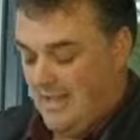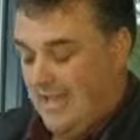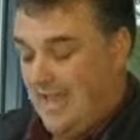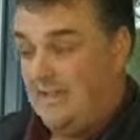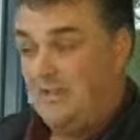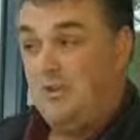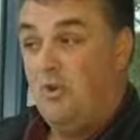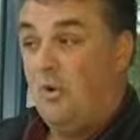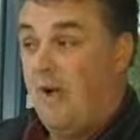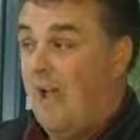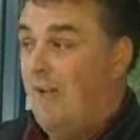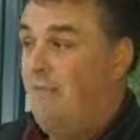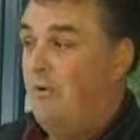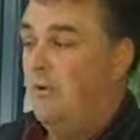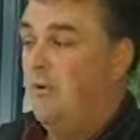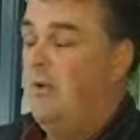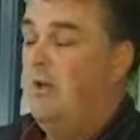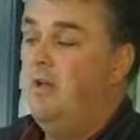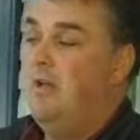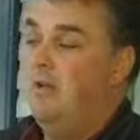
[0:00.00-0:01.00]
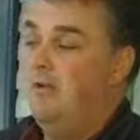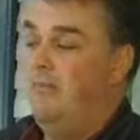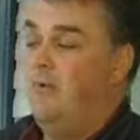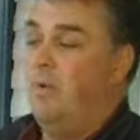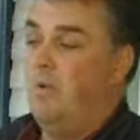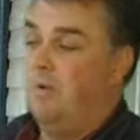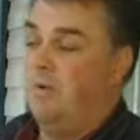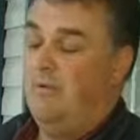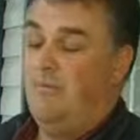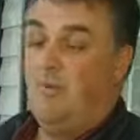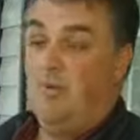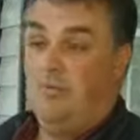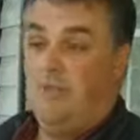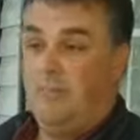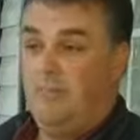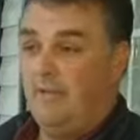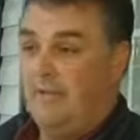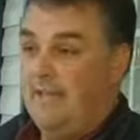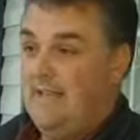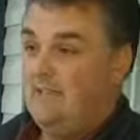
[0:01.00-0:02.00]
He's grateful for, for
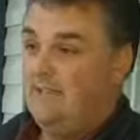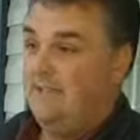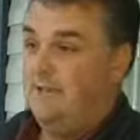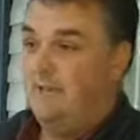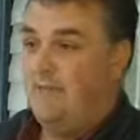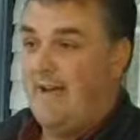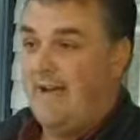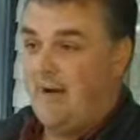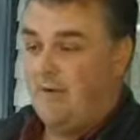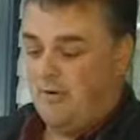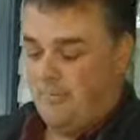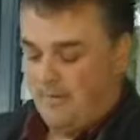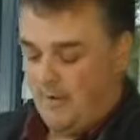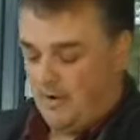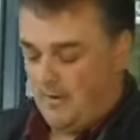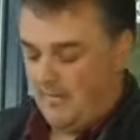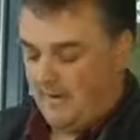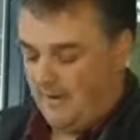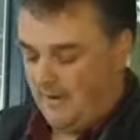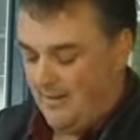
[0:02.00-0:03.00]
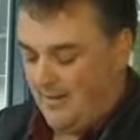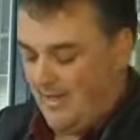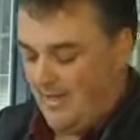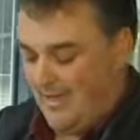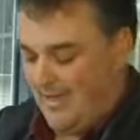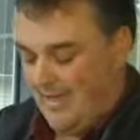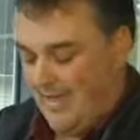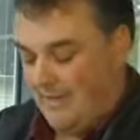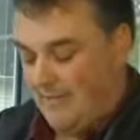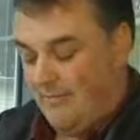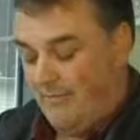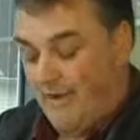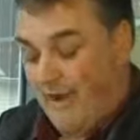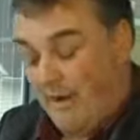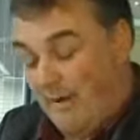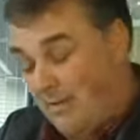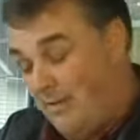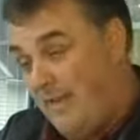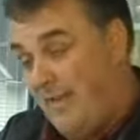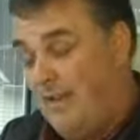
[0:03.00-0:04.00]
the police and the fire department and
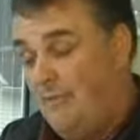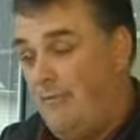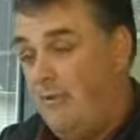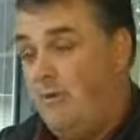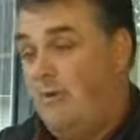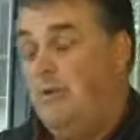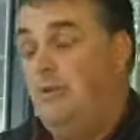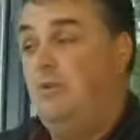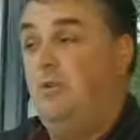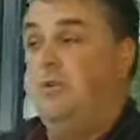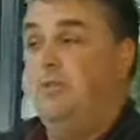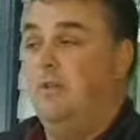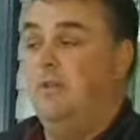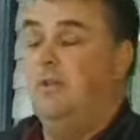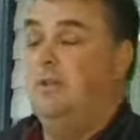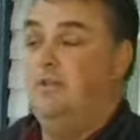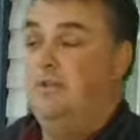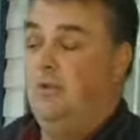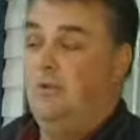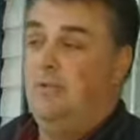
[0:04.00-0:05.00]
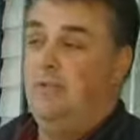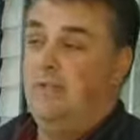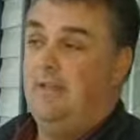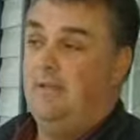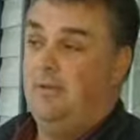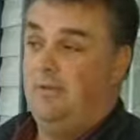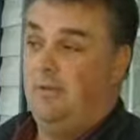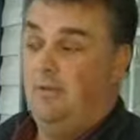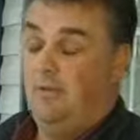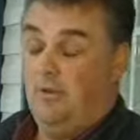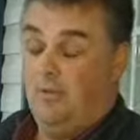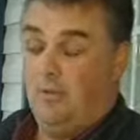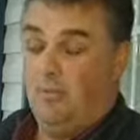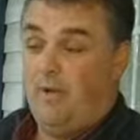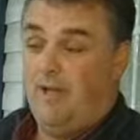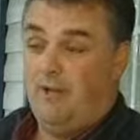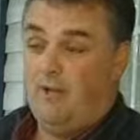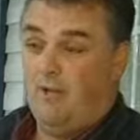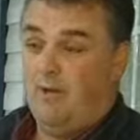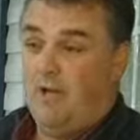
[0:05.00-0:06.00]
very thankful to the, to the, to the
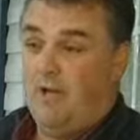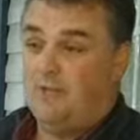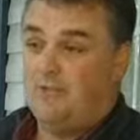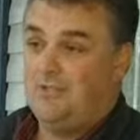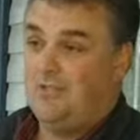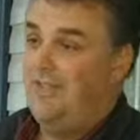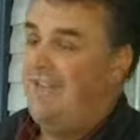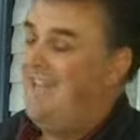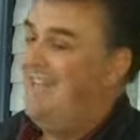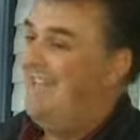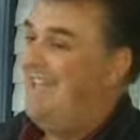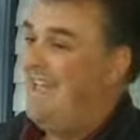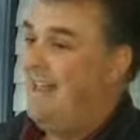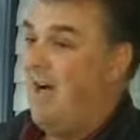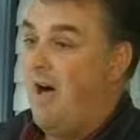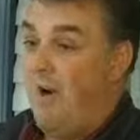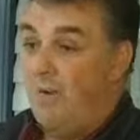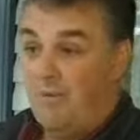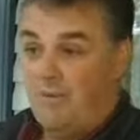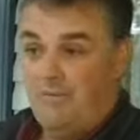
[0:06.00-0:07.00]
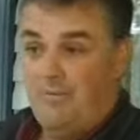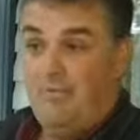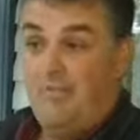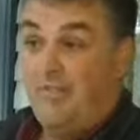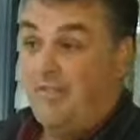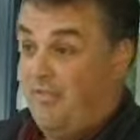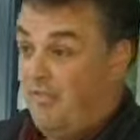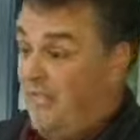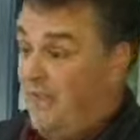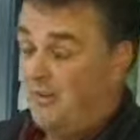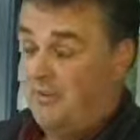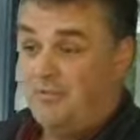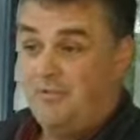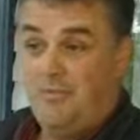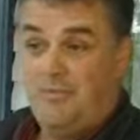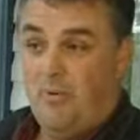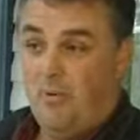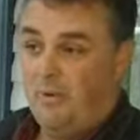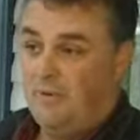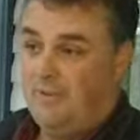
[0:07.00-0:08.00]
Red Cross and all of the, their
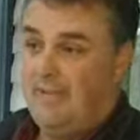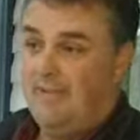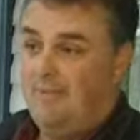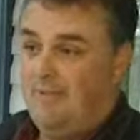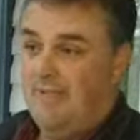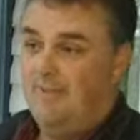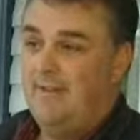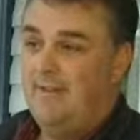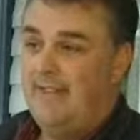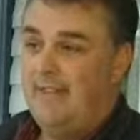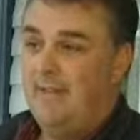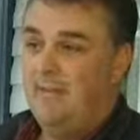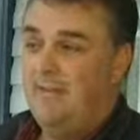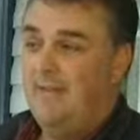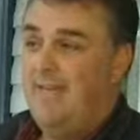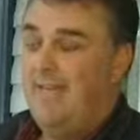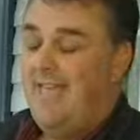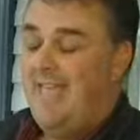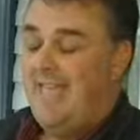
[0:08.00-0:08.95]
support they've given him.